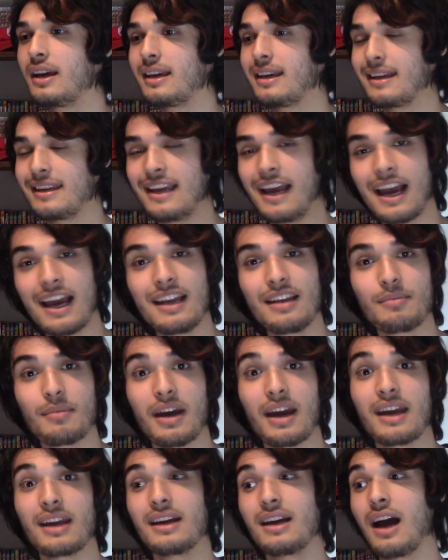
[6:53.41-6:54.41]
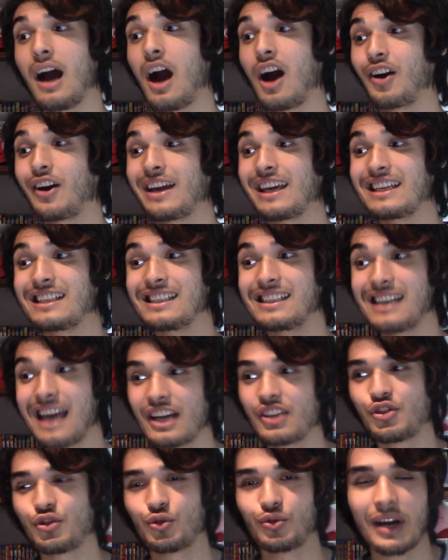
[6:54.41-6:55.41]
in anime are
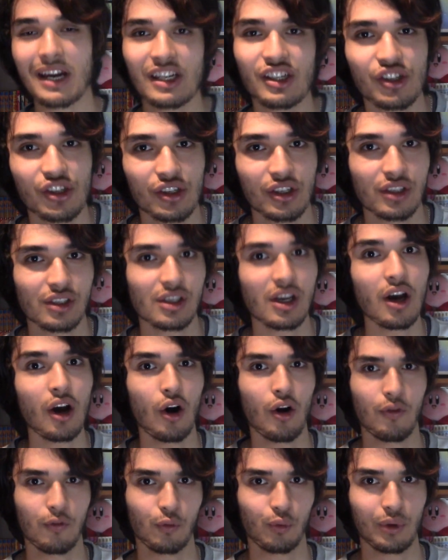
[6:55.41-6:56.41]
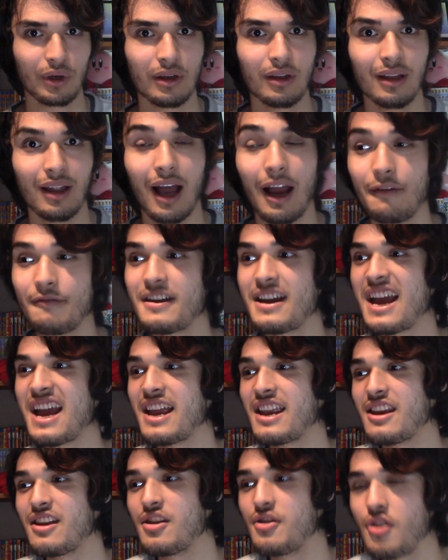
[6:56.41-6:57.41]
exaggerations of real life
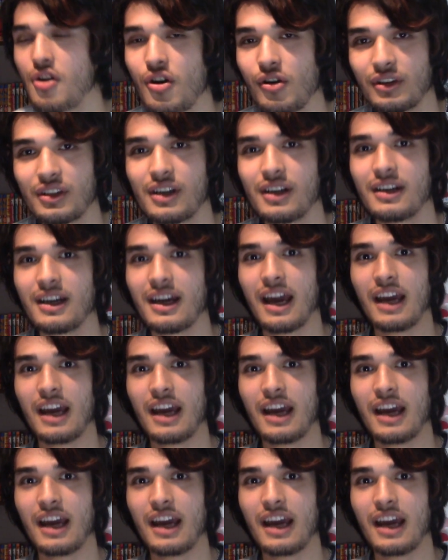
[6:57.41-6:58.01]
and not